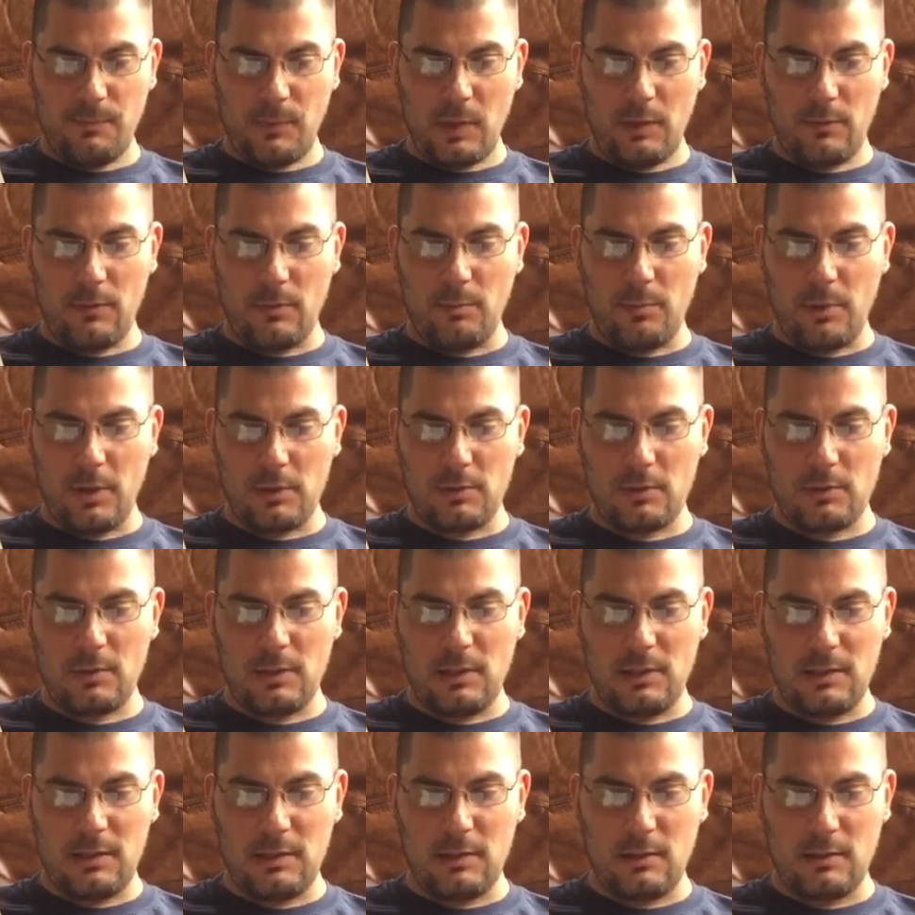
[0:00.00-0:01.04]
From pictures he'd
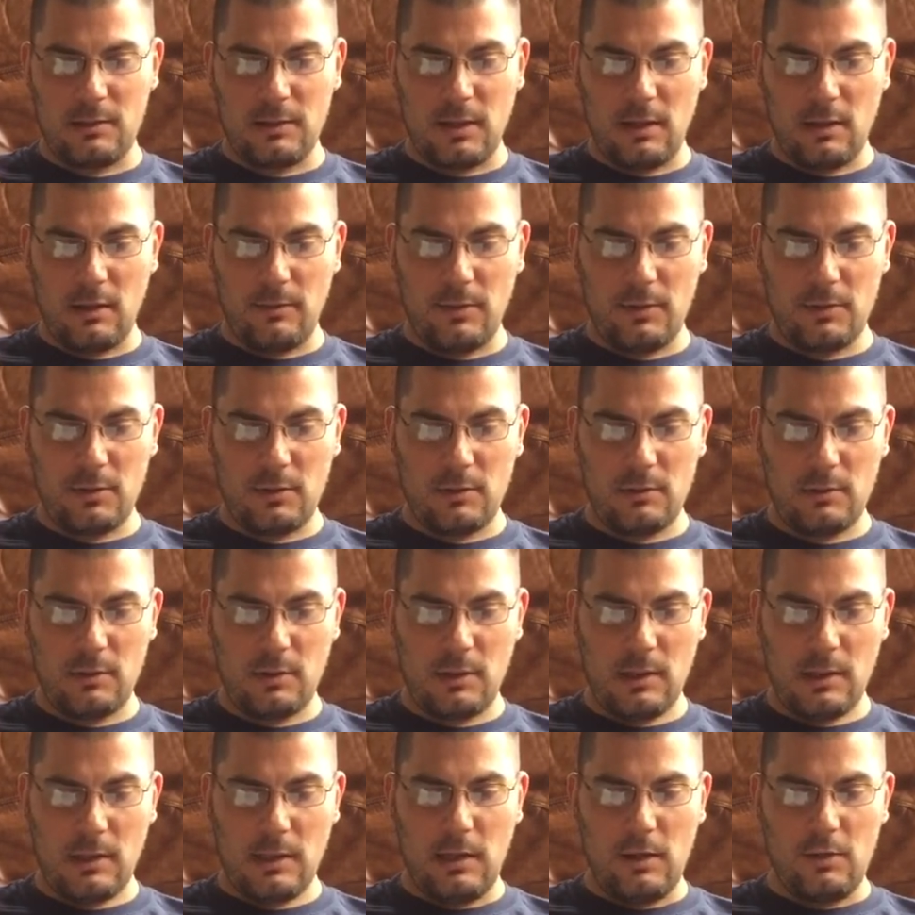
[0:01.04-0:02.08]
seen on television,
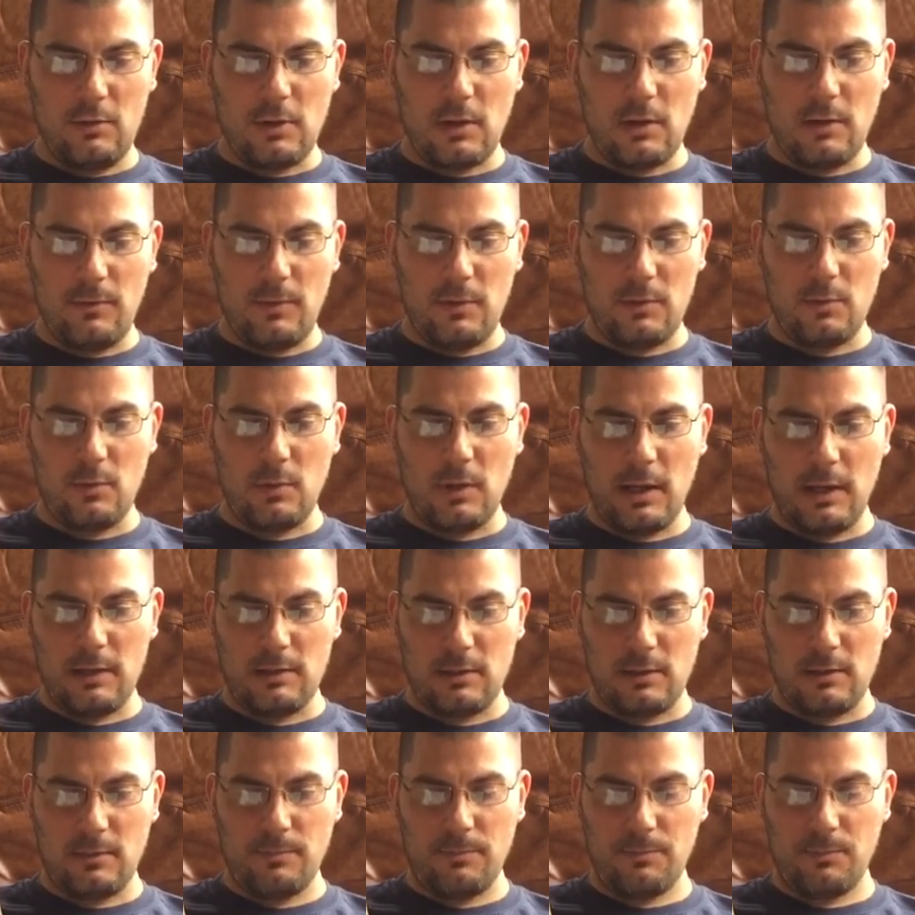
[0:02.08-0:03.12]
he tried to visualize
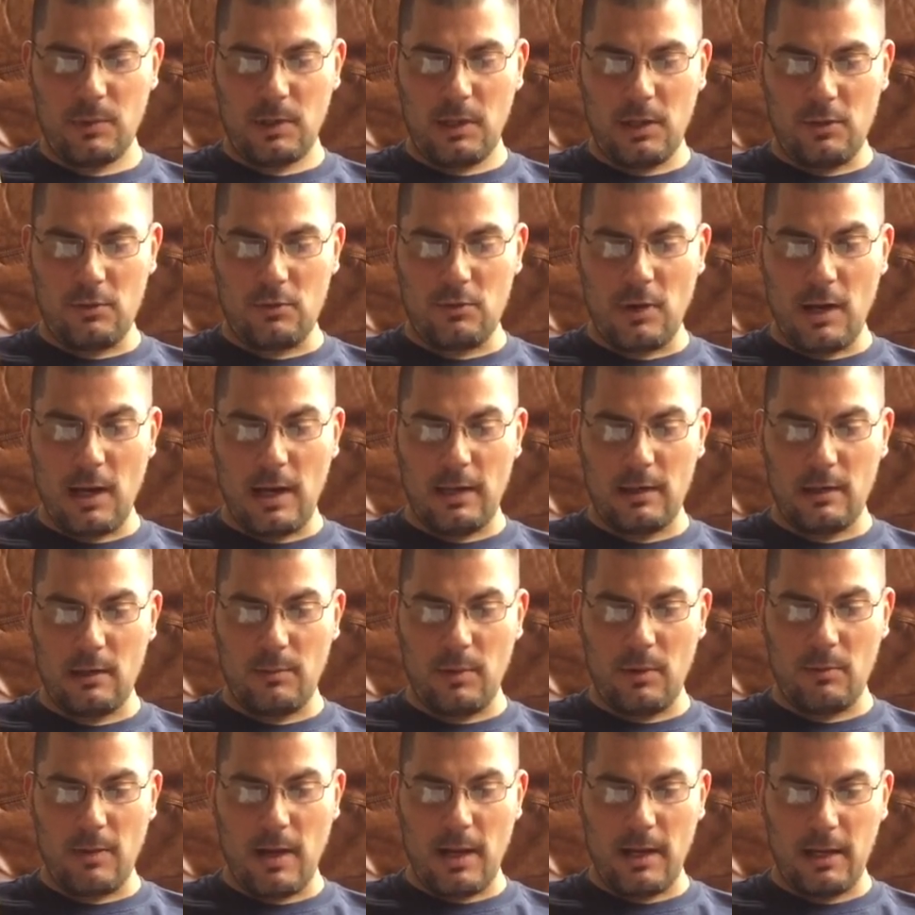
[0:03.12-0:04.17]
it. He tried to
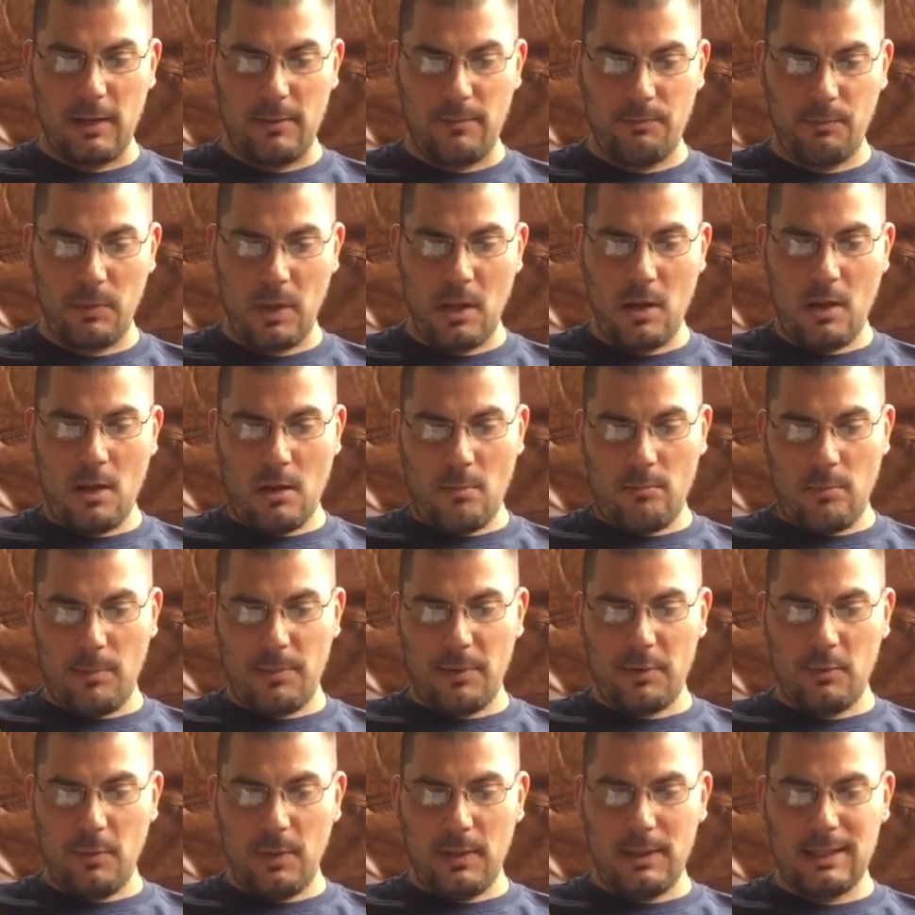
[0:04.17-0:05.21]
be ready. But
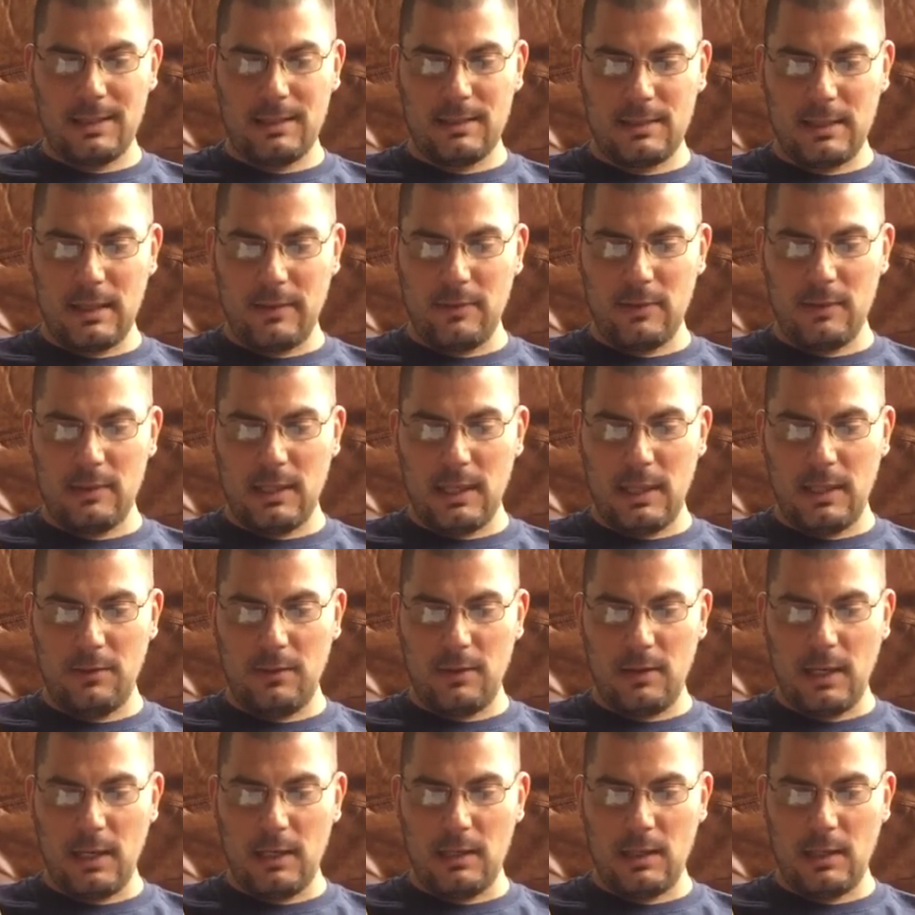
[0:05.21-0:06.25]
between the 17th
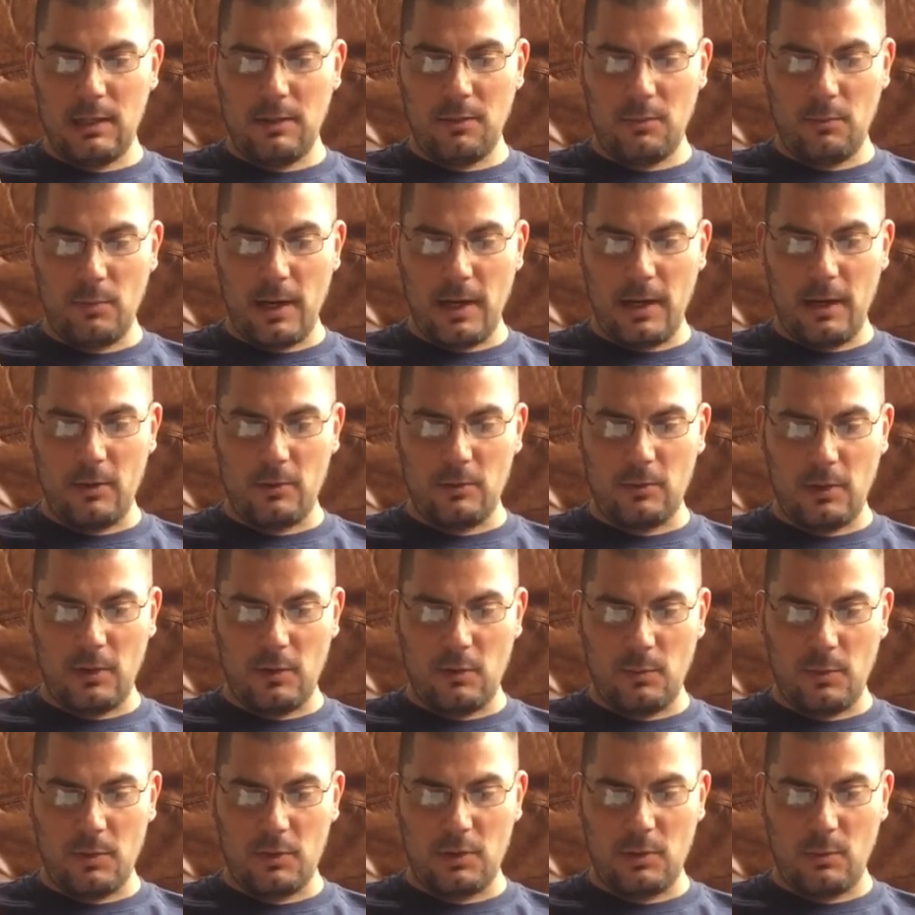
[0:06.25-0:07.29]
and 18th radio
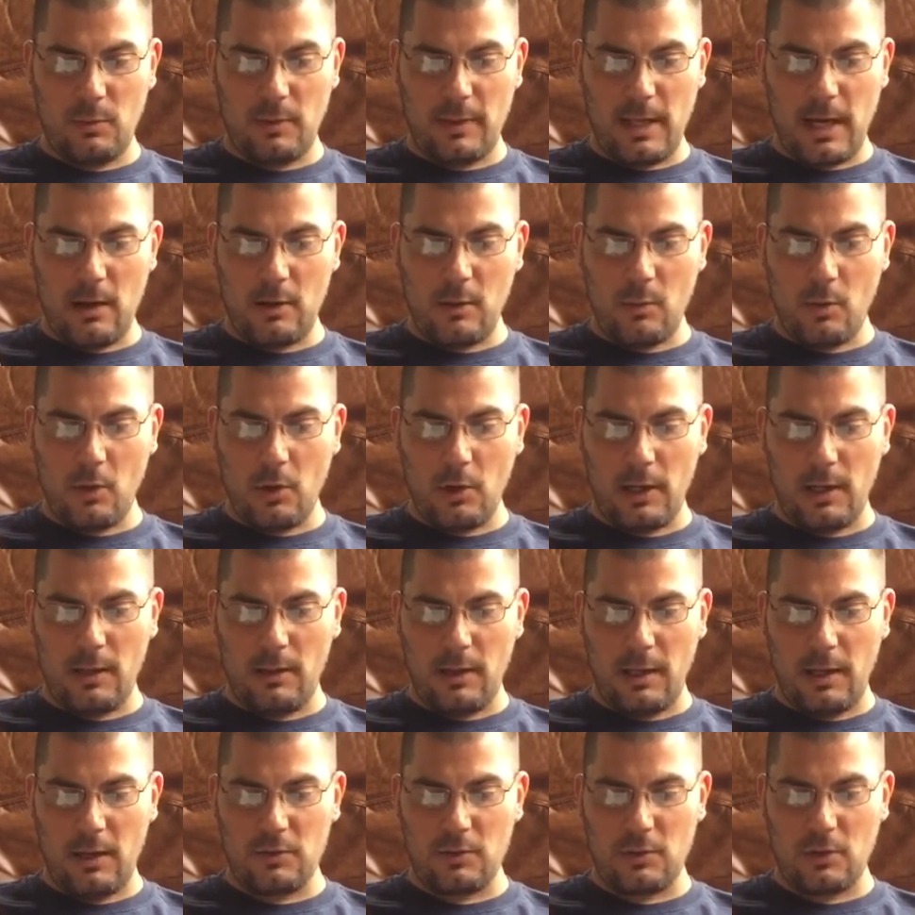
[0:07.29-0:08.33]
transmission, without a warning,
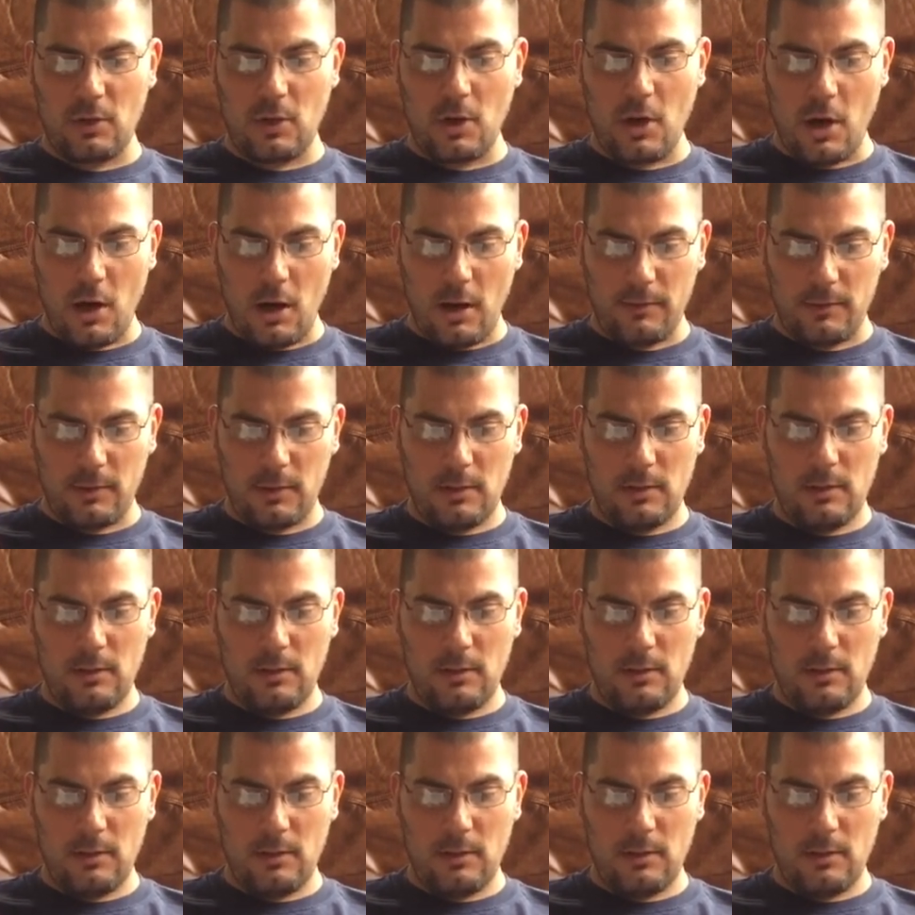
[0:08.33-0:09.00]
the engine coughed,